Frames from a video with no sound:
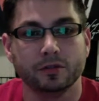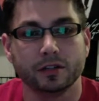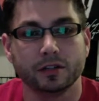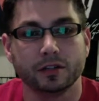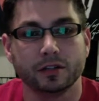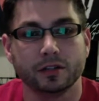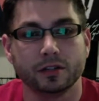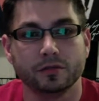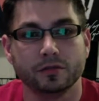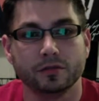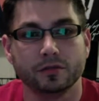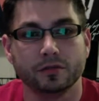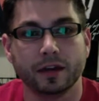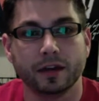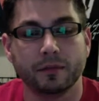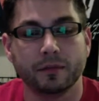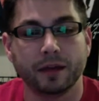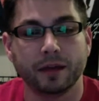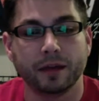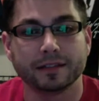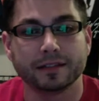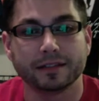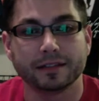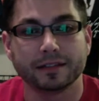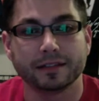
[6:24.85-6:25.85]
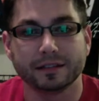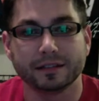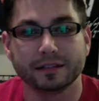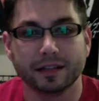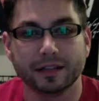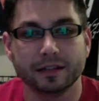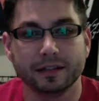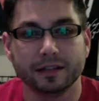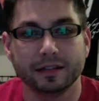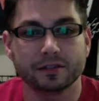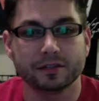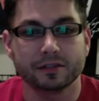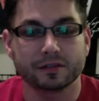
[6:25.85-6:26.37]
can do them as
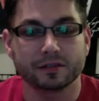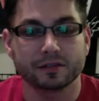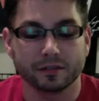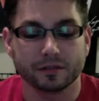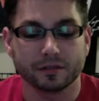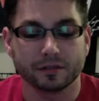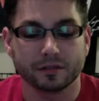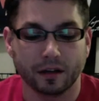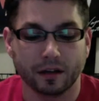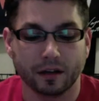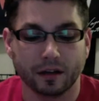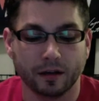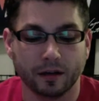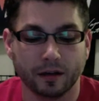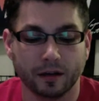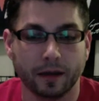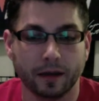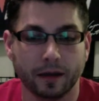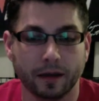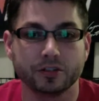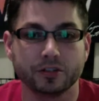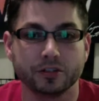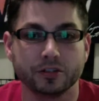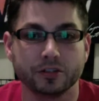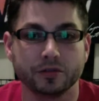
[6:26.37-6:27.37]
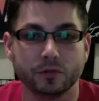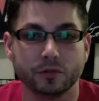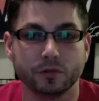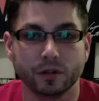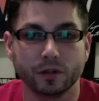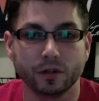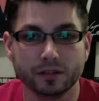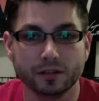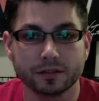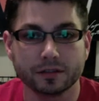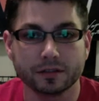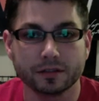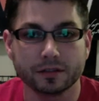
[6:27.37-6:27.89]
intense as you
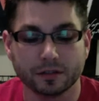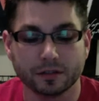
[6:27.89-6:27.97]
want.